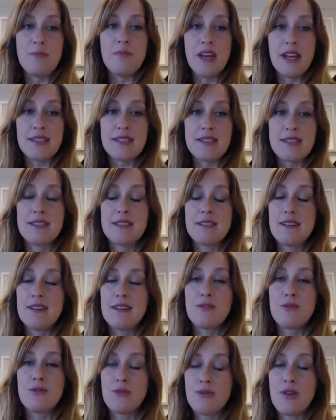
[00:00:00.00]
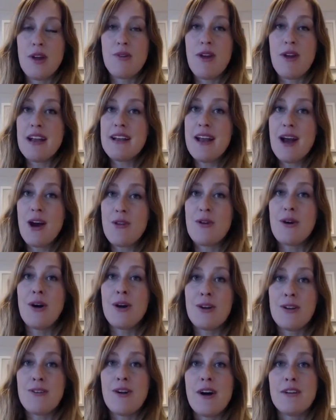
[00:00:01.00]
it's that right now there
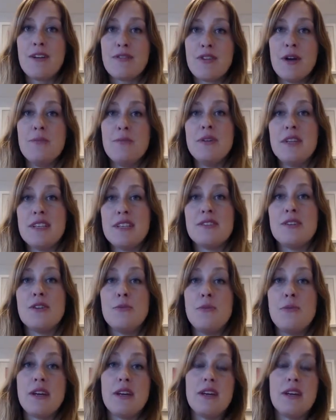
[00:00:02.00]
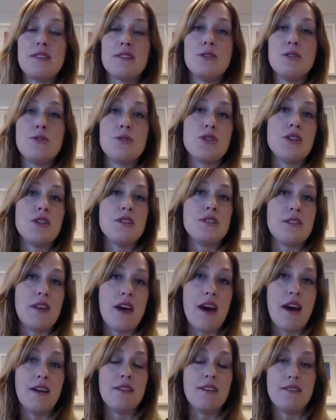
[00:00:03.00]
aren't a lot of companies that are making solutions
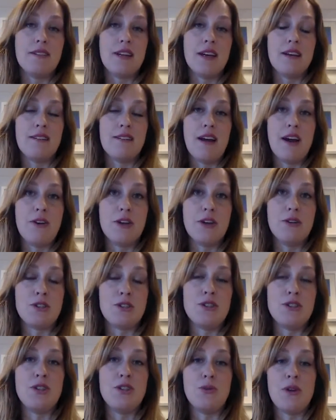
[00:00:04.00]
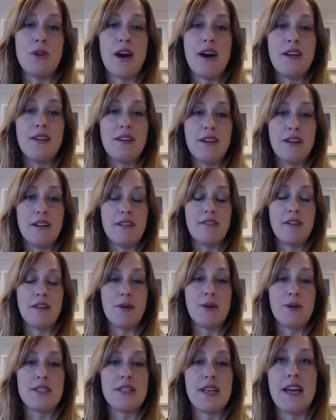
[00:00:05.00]
that allow you to do that. And I
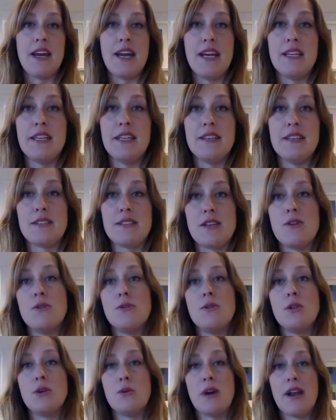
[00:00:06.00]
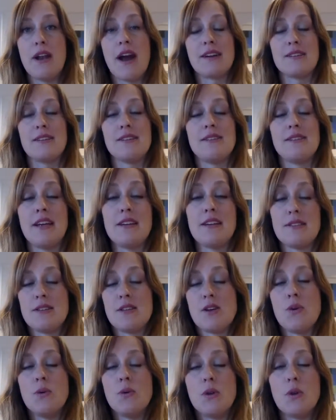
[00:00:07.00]
would say AD is the only one, Access Data is
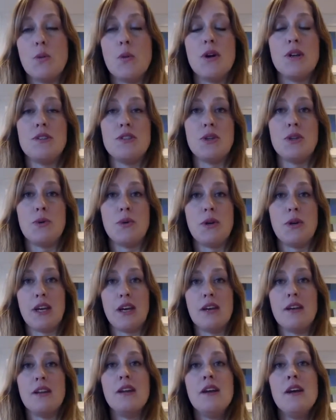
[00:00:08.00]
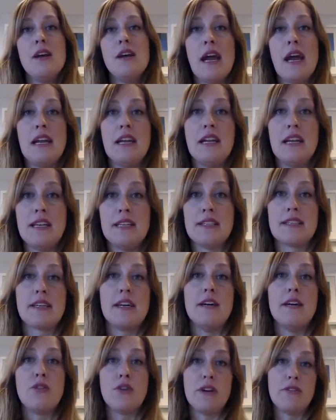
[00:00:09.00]
the only one doing it in an
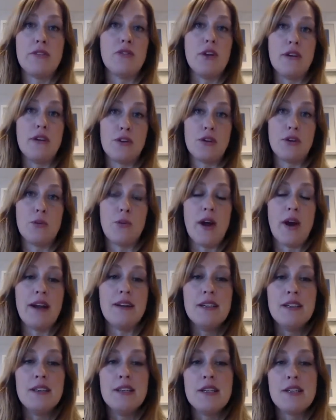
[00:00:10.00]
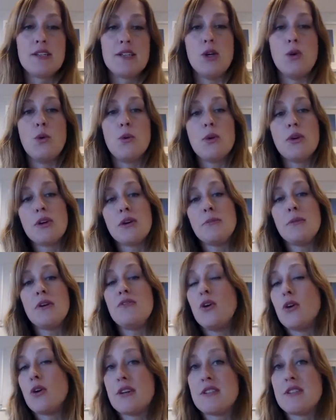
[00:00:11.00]
e-discovery flavored way. So we're really going to be
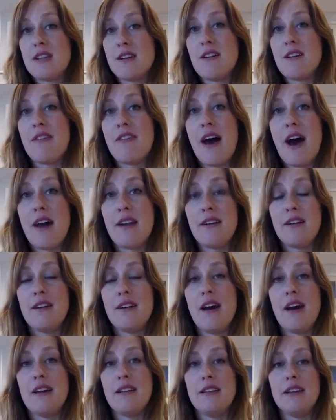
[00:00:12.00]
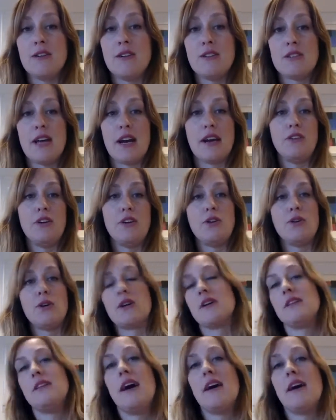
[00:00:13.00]
focusing on that at Legal Tech New
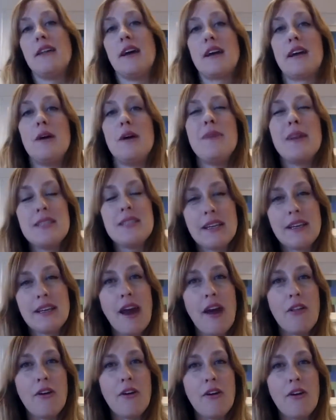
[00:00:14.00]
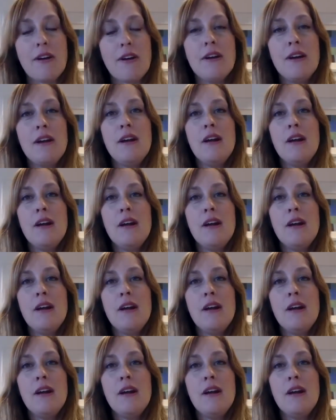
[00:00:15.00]
York, that coming together